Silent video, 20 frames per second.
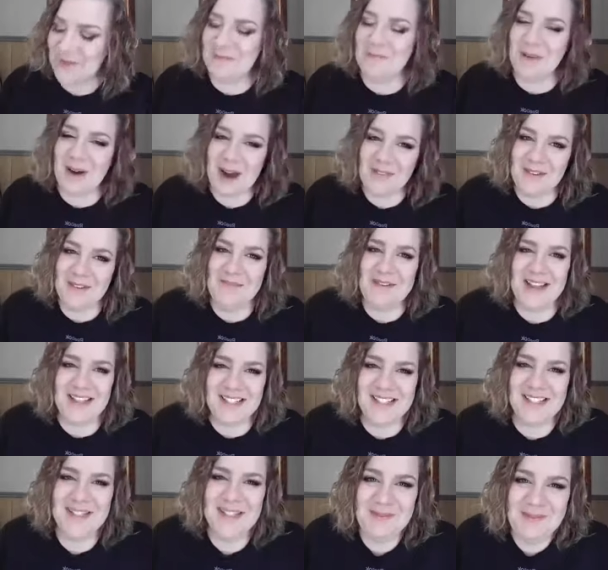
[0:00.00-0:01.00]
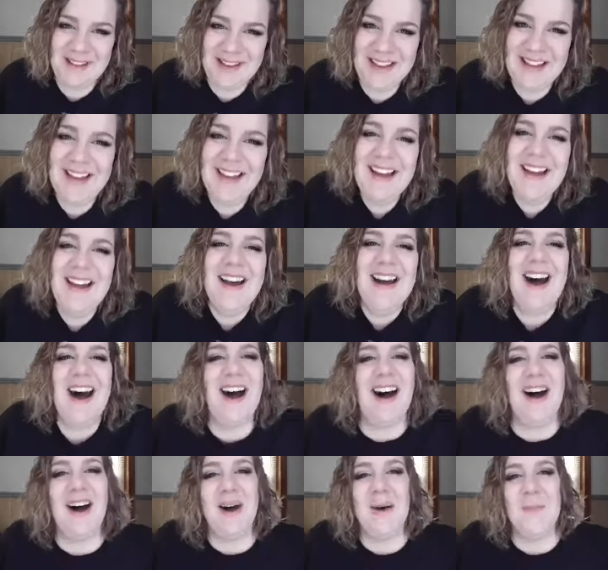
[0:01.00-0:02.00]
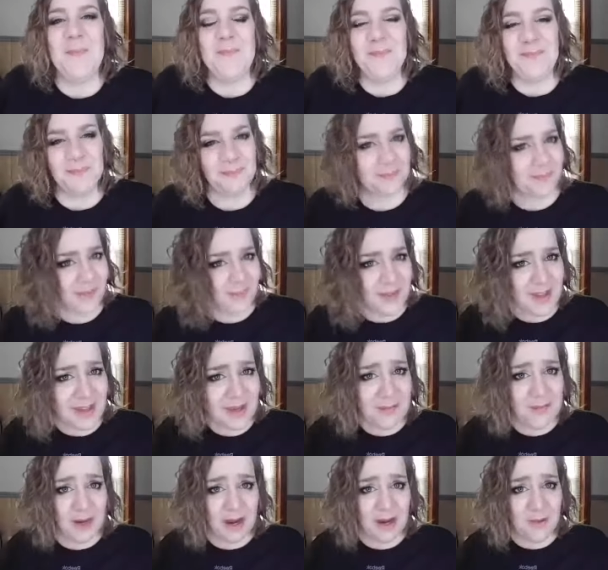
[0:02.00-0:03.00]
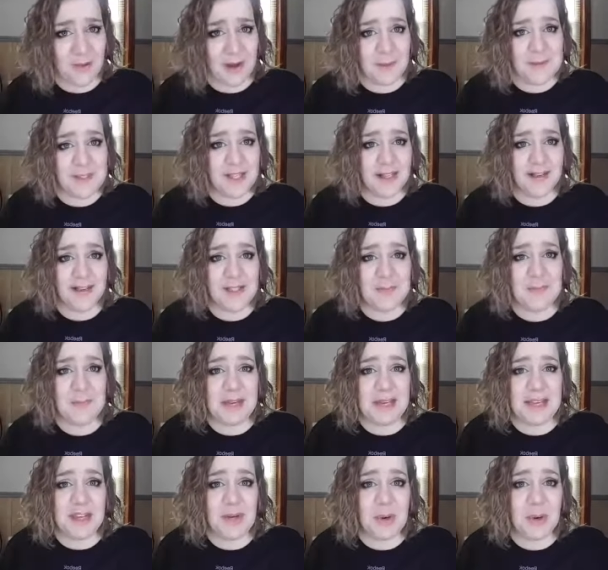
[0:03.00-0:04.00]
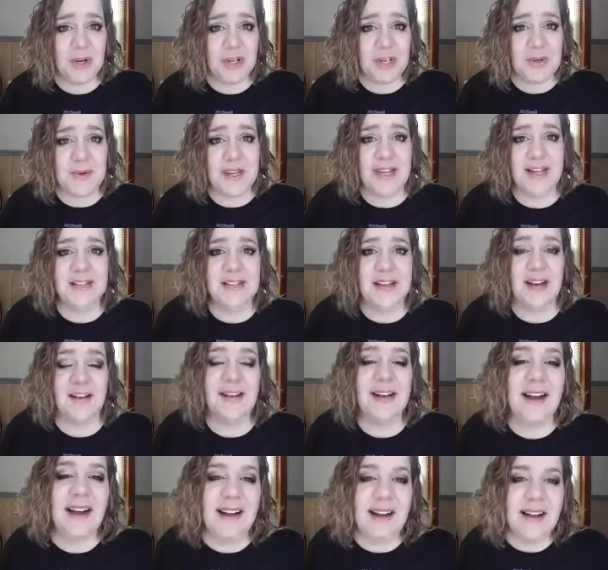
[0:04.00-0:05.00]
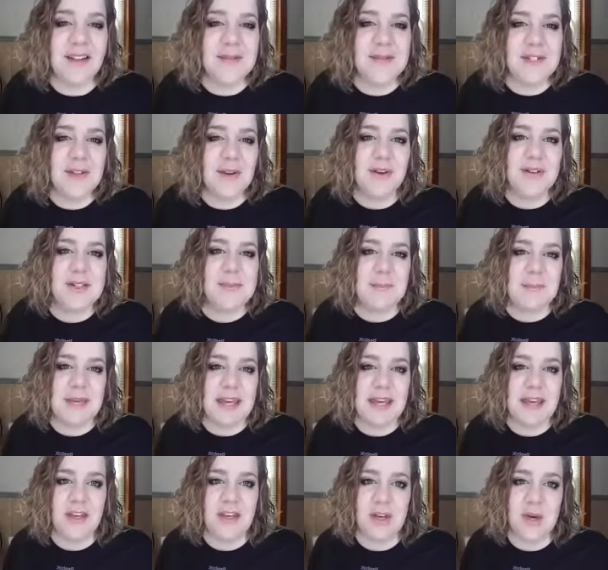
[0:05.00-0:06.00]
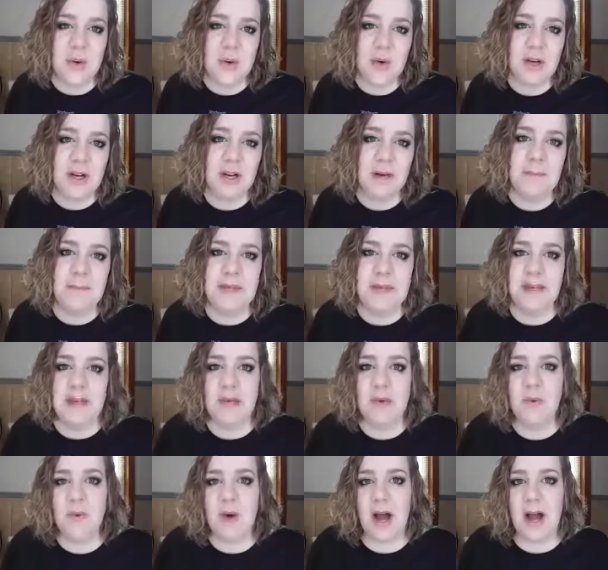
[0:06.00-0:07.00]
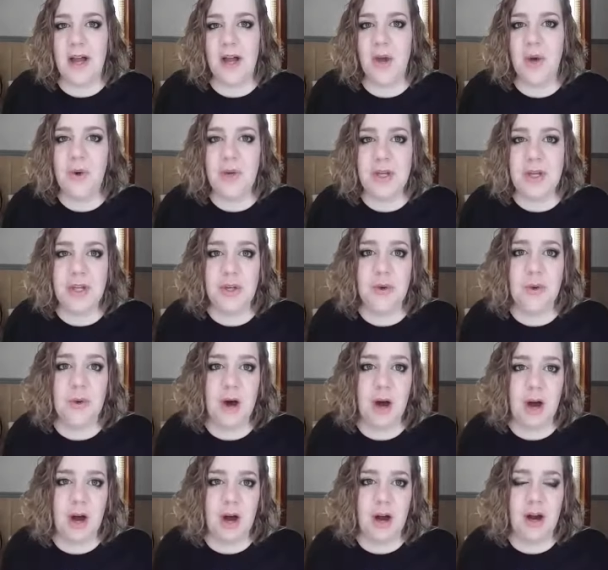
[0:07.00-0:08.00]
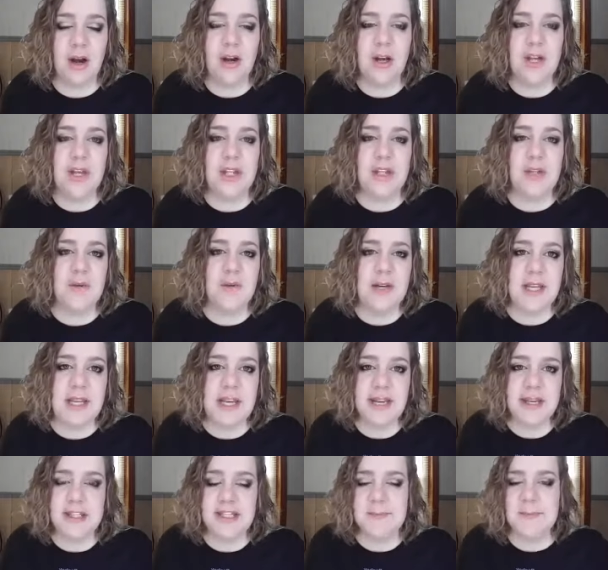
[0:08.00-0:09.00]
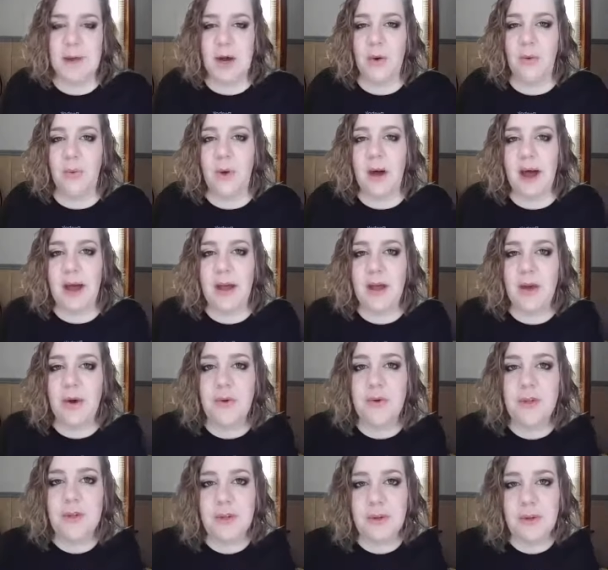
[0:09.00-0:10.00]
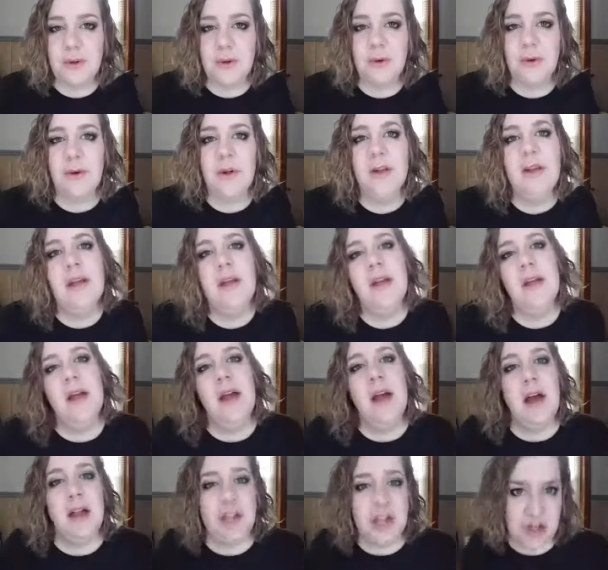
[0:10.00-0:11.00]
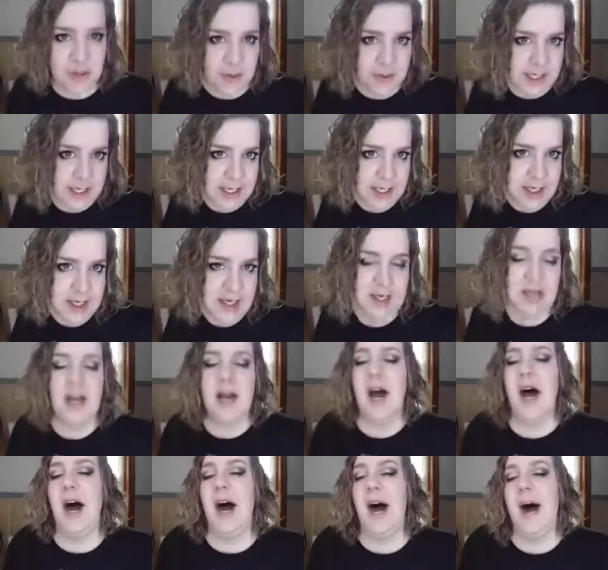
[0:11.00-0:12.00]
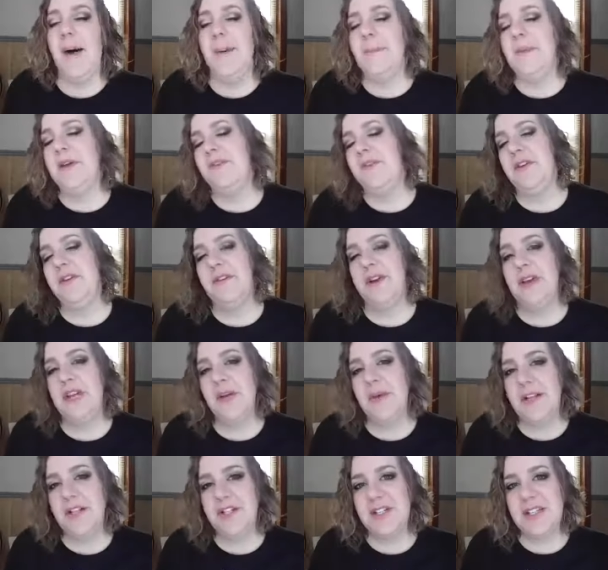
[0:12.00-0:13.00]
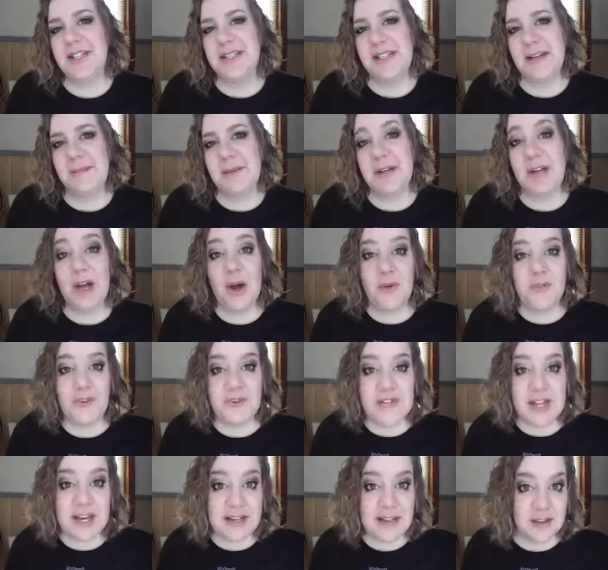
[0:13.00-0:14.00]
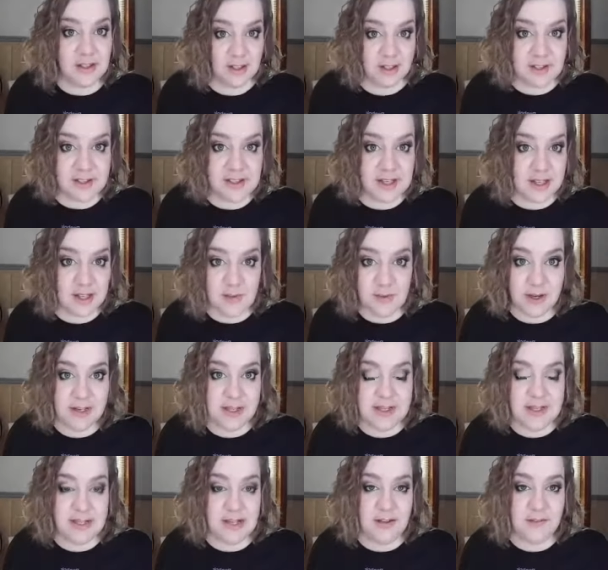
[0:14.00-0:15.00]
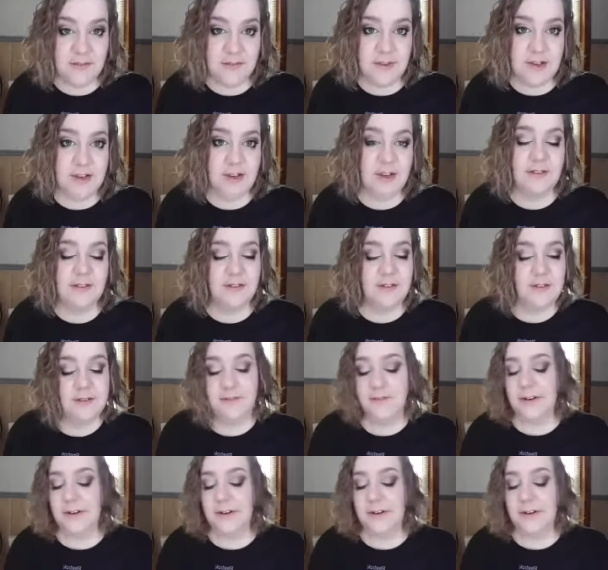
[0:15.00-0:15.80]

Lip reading: Private message me. My website is beyourunique.com, so it's beyour, B-E-Y-O-U-R, unique is spelled Y-O-U, unique. If you have any questions, let me know. If there's any looks that you want to see for your